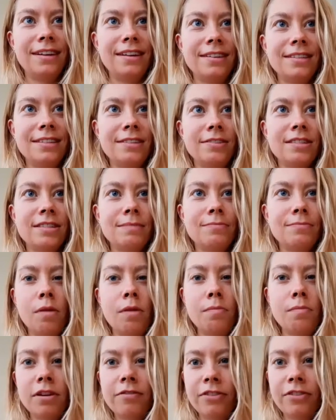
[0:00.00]
So, some
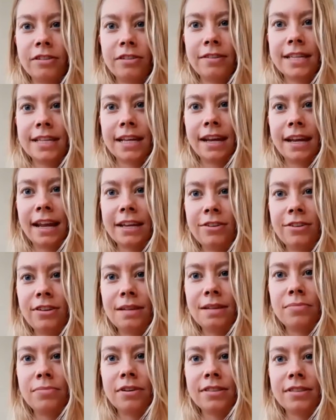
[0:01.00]
homework for you is I'd like you to
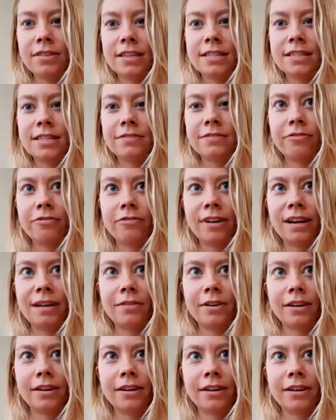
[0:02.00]
put this
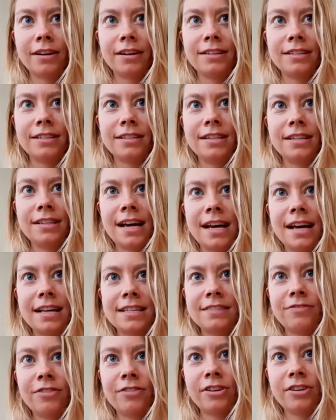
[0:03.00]
framework to the
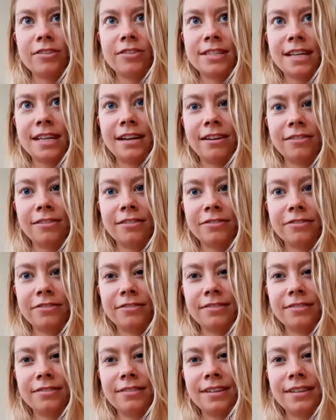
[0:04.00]
test for yourself
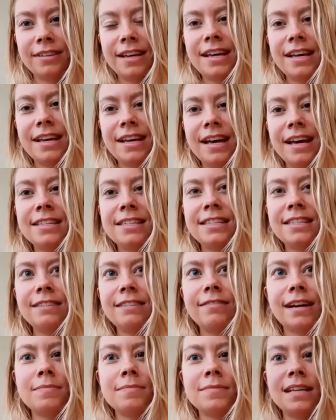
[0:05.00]
and see
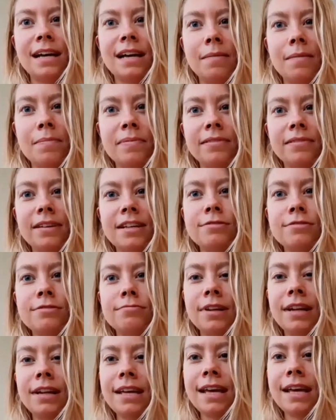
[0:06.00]
what comes up. It's
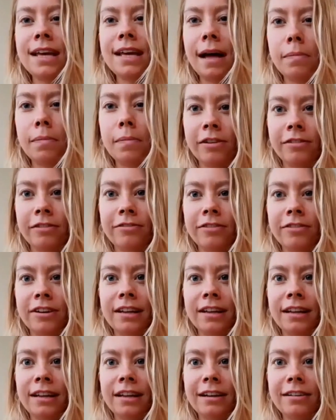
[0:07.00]
really helpful
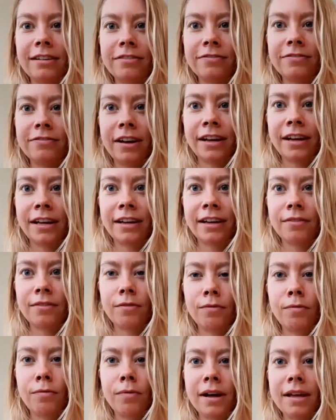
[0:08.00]
for clarifying
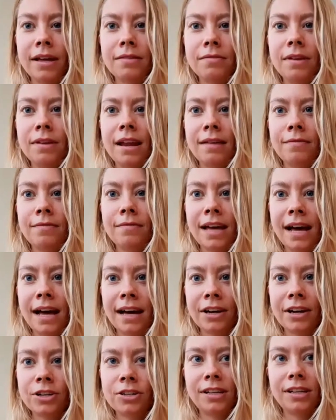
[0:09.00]
what we
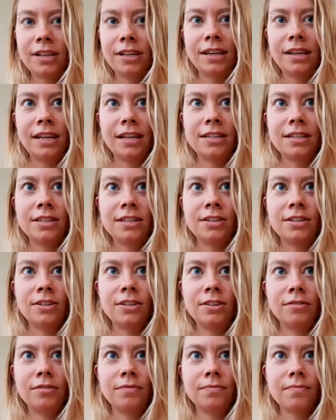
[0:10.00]
actually need to
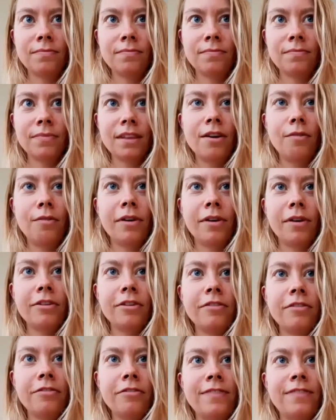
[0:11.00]
do. What are
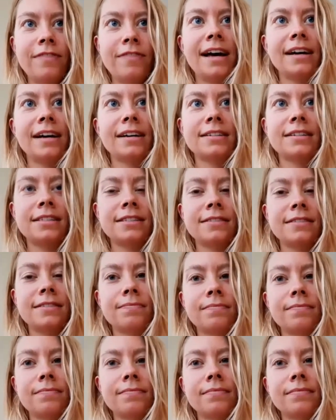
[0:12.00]
the facts?
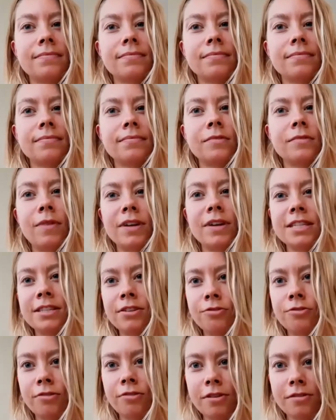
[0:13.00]
What's the
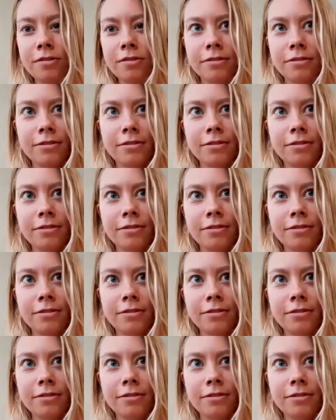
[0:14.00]
truth?